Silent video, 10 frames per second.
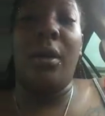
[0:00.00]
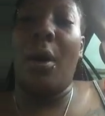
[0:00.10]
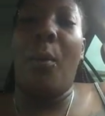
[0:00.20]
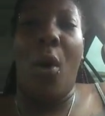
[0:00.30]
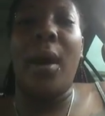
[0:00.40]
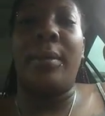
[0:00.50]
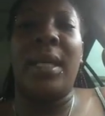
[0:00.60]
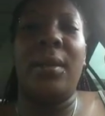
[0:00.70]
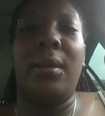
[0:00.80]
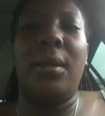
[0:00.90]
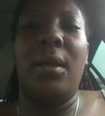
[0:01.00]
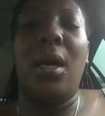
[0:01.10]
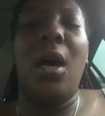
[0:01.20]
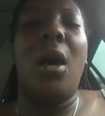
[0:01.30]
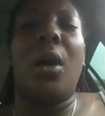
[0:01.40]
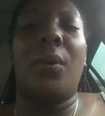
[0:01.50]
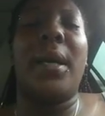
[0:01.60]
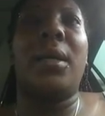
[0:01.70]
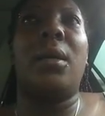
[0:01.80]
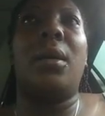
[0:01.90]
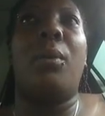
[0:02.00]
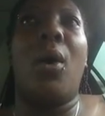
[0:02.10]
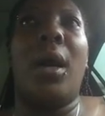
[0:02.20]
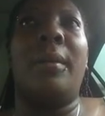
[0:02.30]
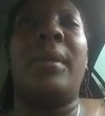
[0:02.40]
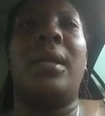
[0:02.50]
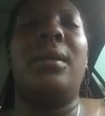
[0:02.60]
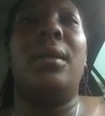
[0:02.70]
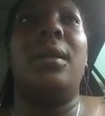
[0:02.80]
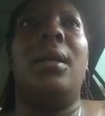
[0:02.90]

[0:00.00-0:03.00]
apartment, a regular apartment